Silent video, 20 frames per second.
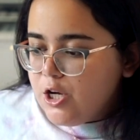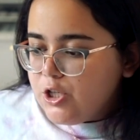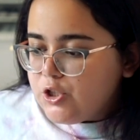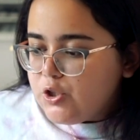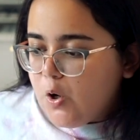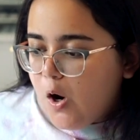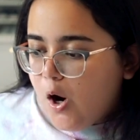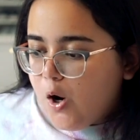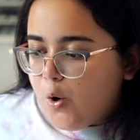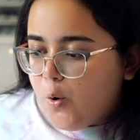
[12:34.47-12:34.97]

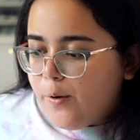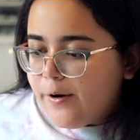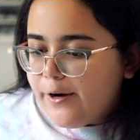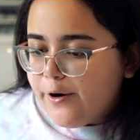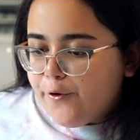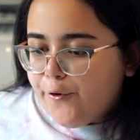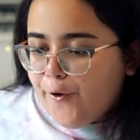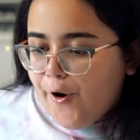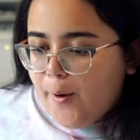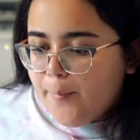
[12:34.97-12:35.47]
So I'll go ahead
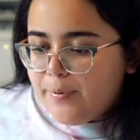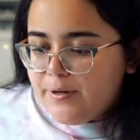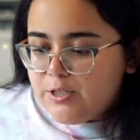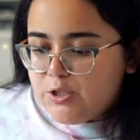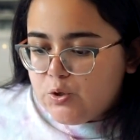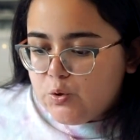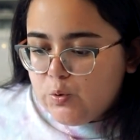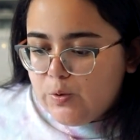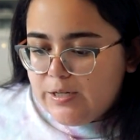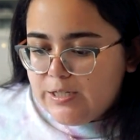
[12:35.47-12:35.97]
and crop
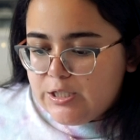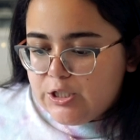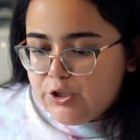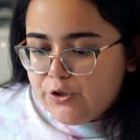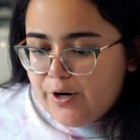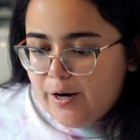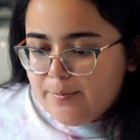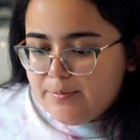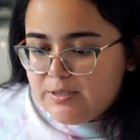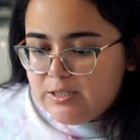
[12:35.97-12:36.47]
it to
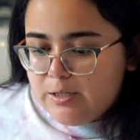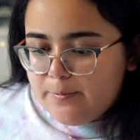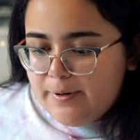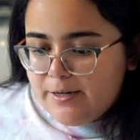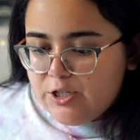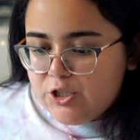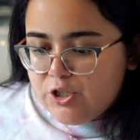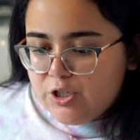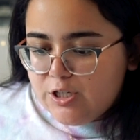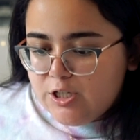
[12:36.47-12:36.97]
Instagram's
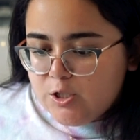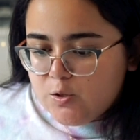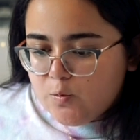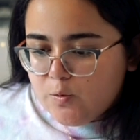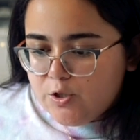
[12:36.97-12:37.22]
dimensions,